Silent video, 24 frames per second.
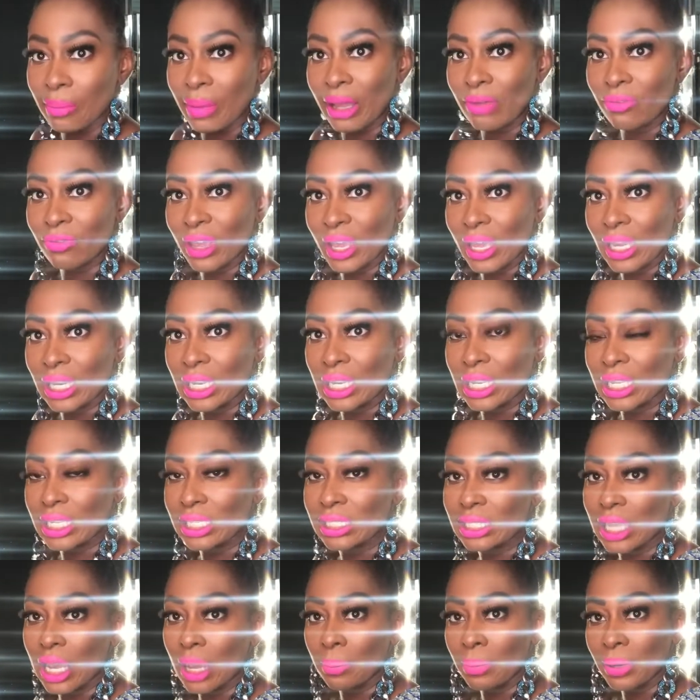my vanities
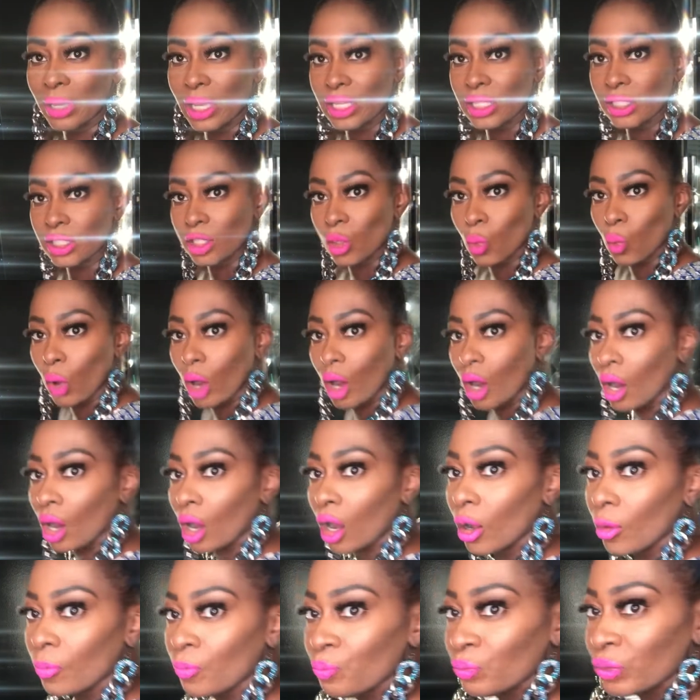up against the
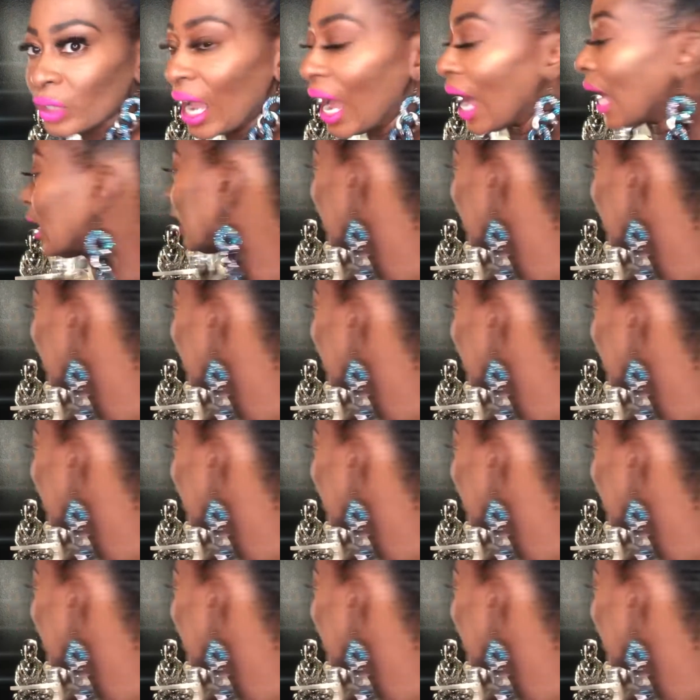wall. I